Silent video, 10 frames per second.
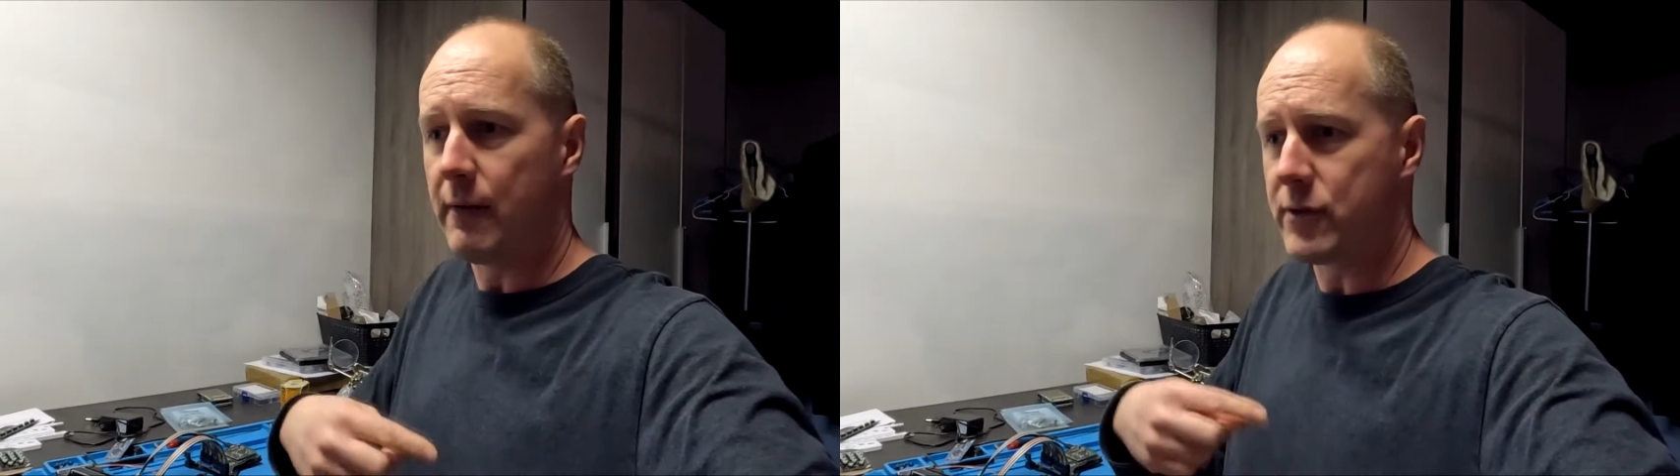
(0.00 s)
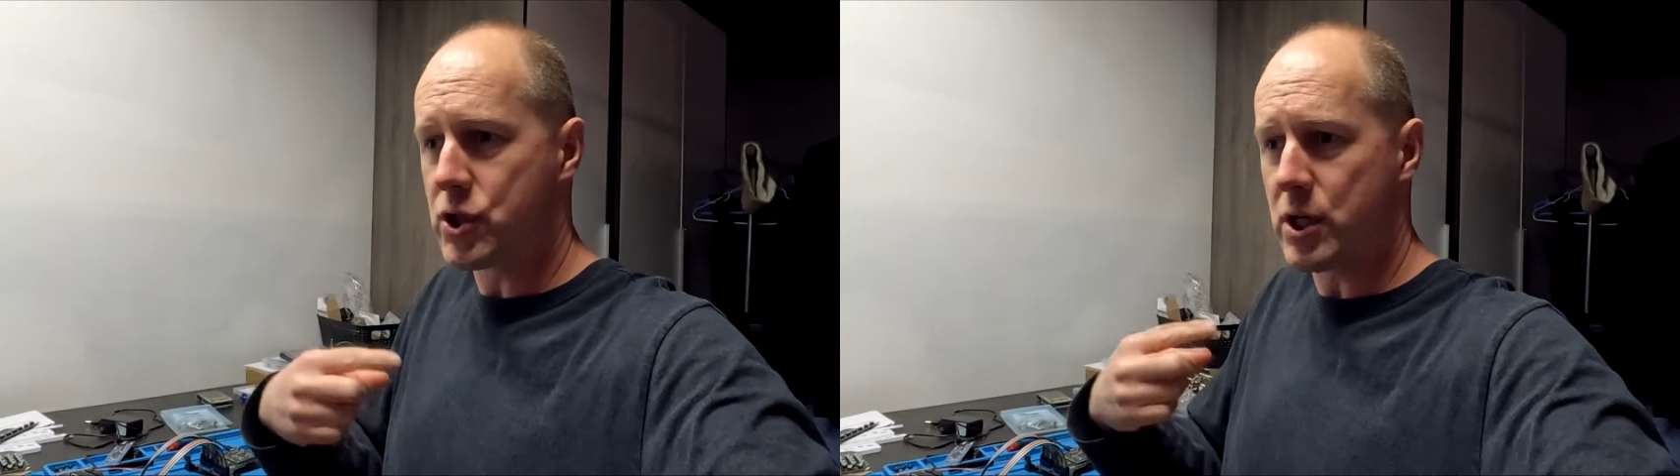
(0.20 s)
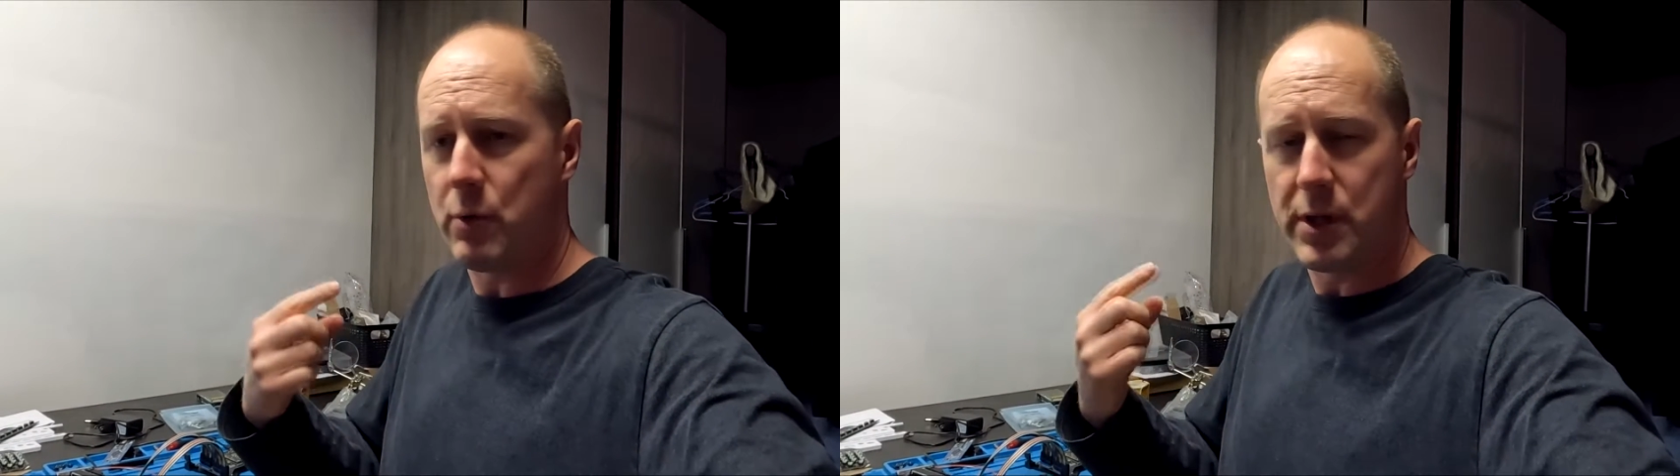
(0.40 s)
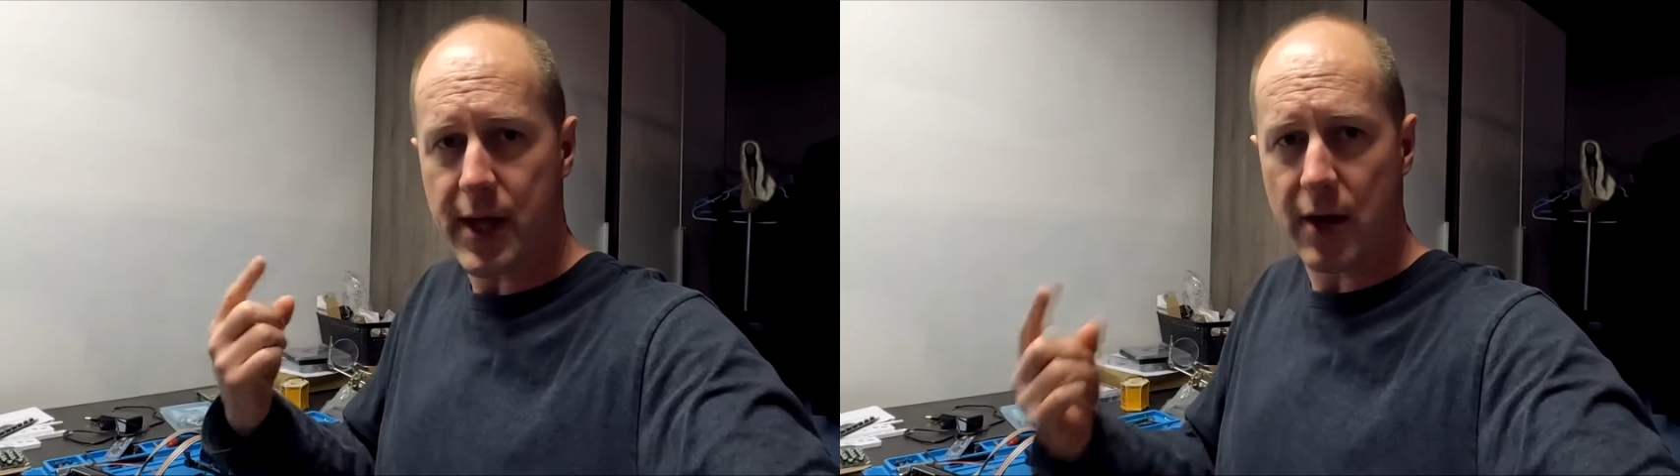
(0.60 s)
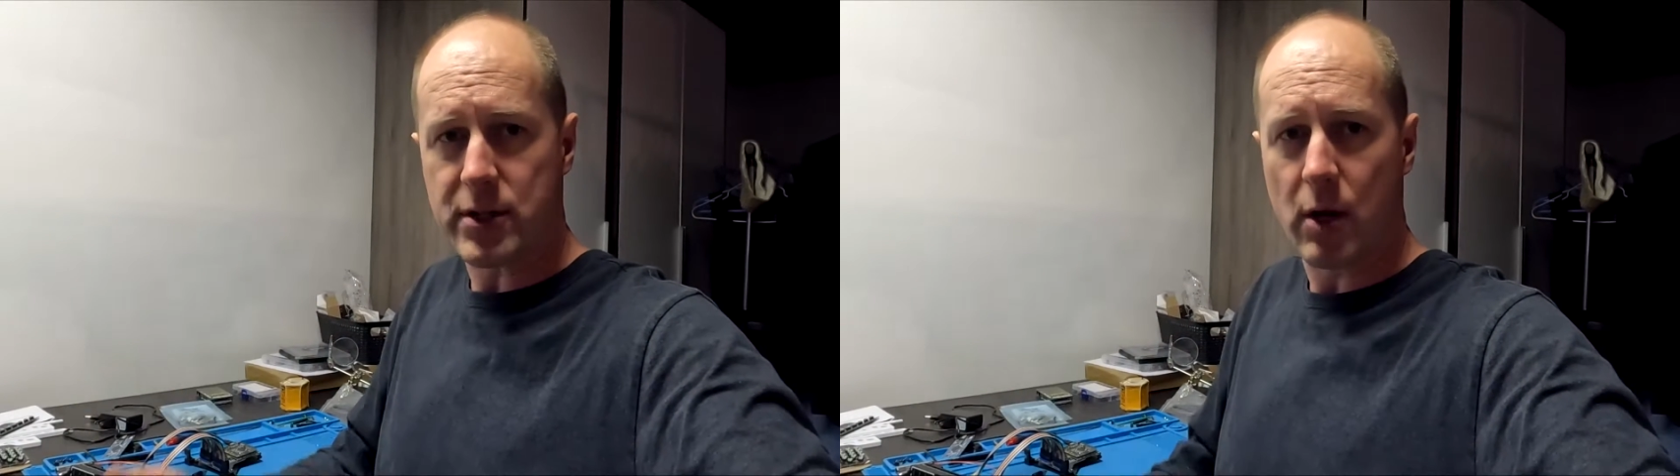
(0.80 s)
of a G one
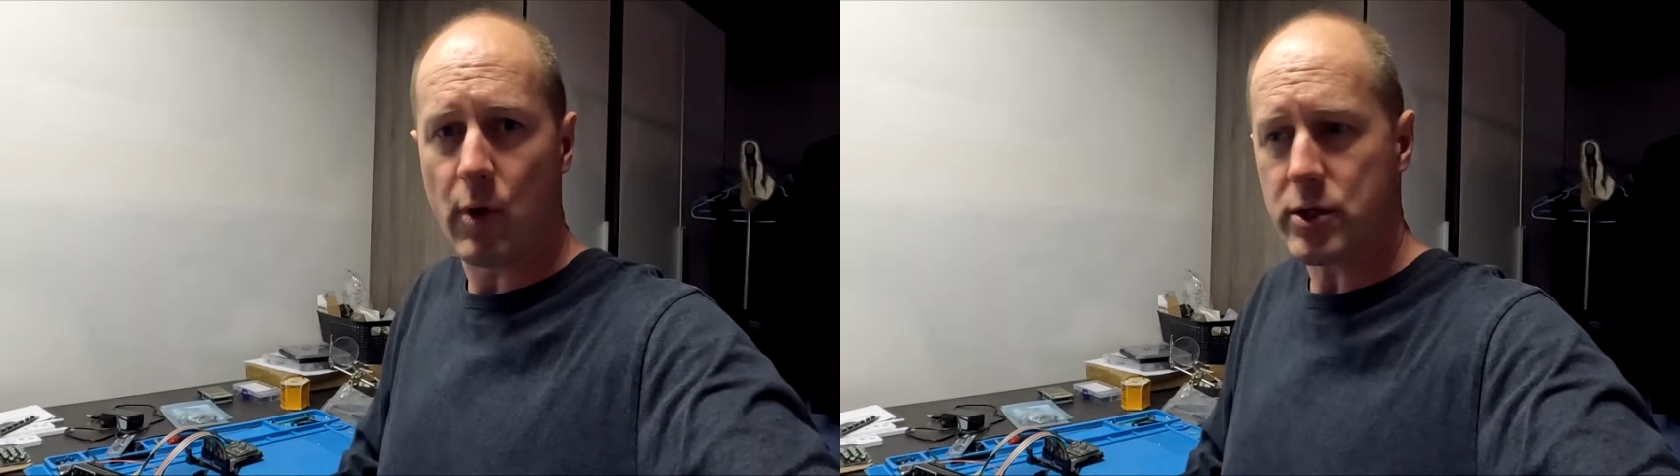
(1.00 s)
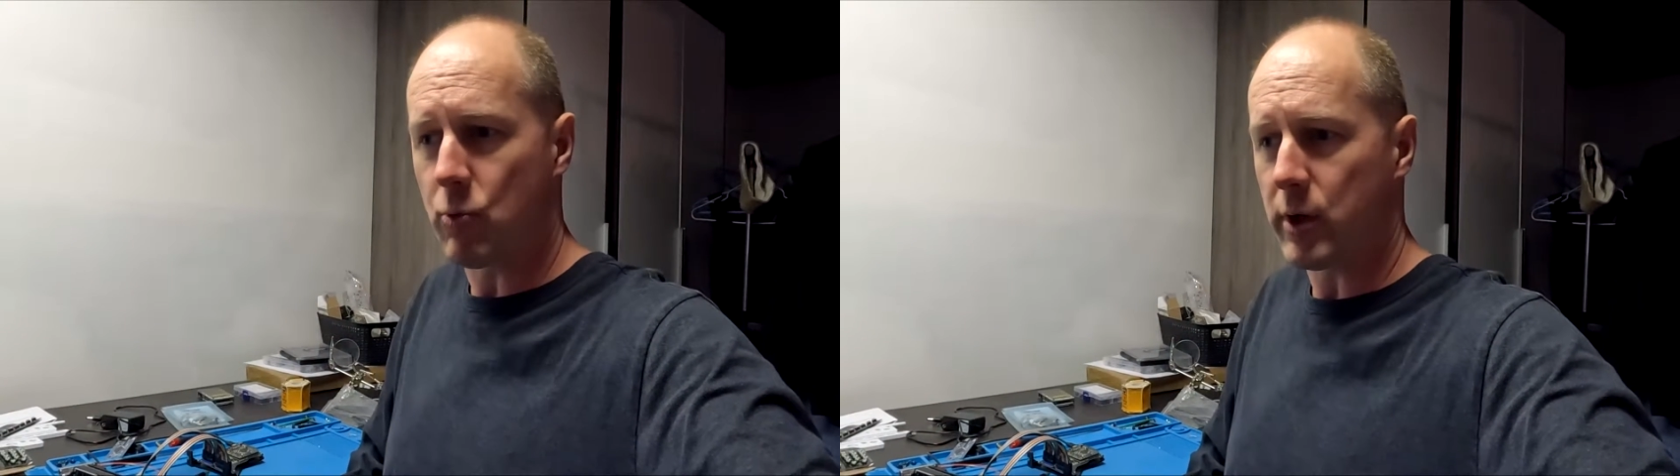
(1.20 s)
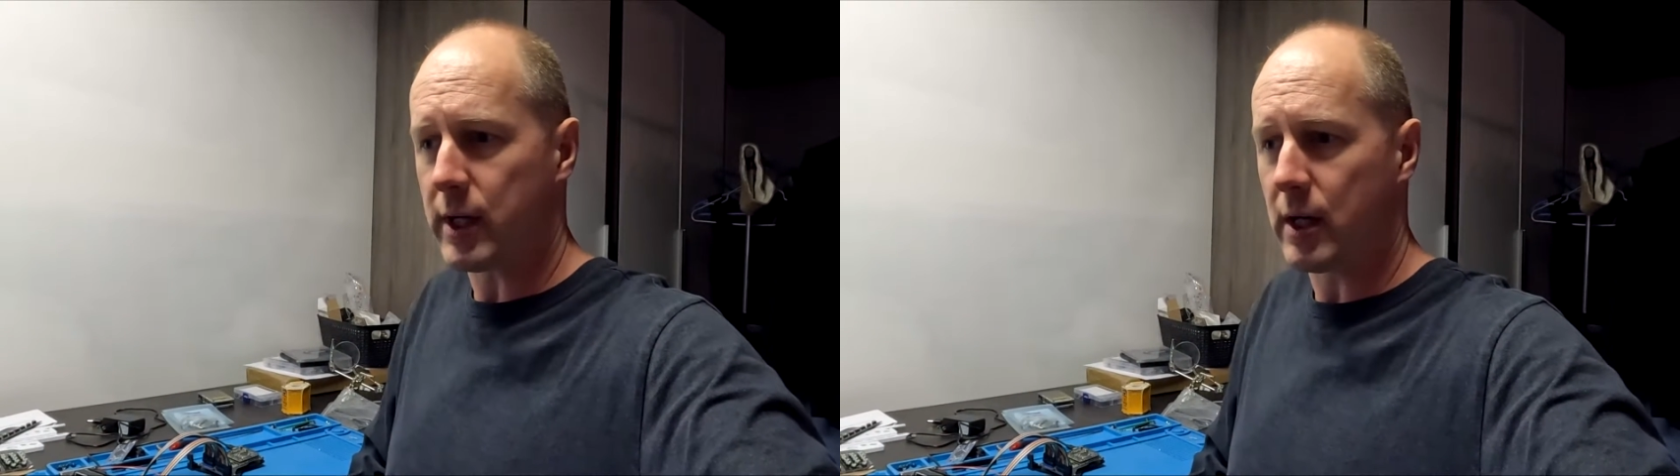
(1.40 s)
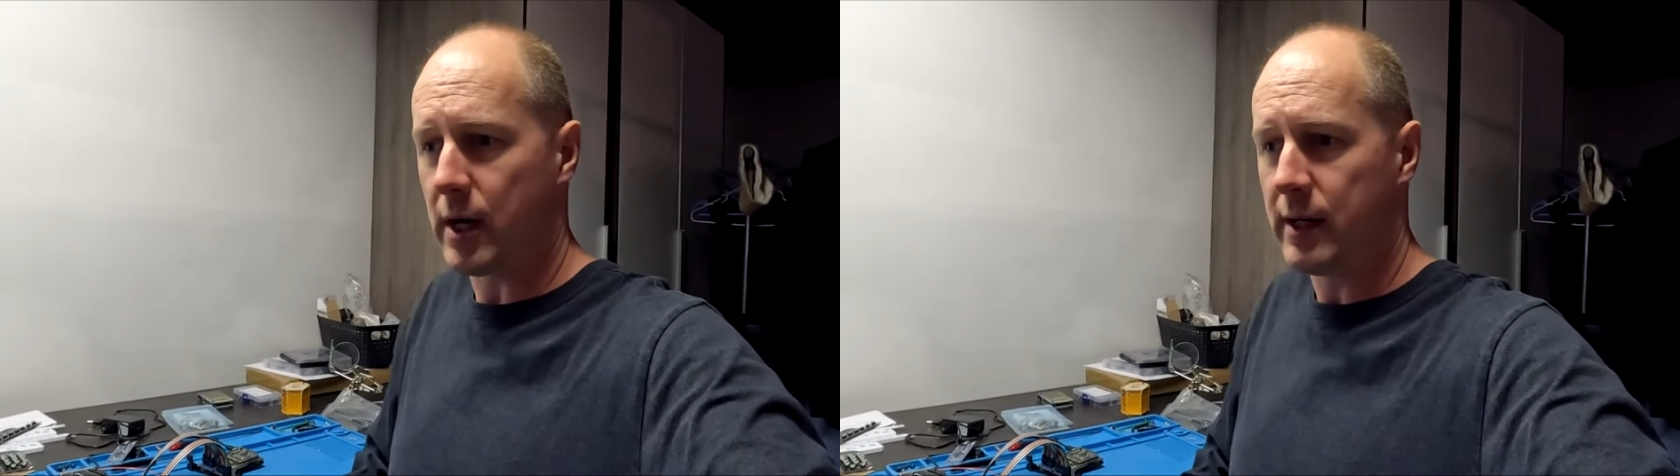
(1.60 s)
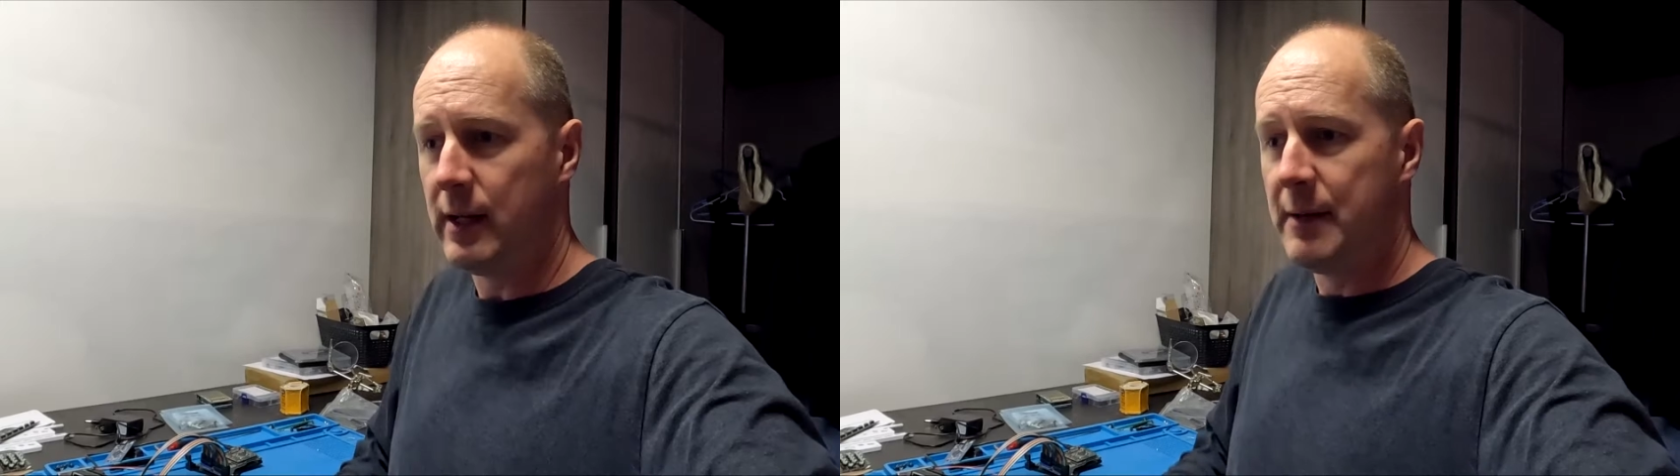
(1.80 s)
thousand I was working
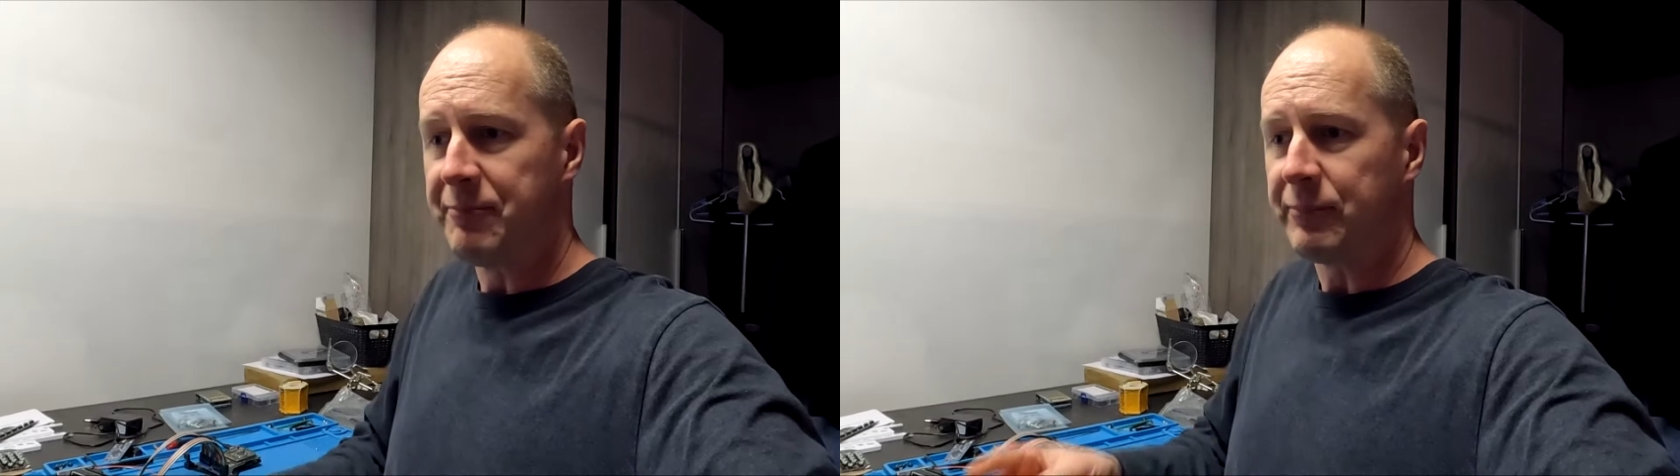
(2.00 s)
on.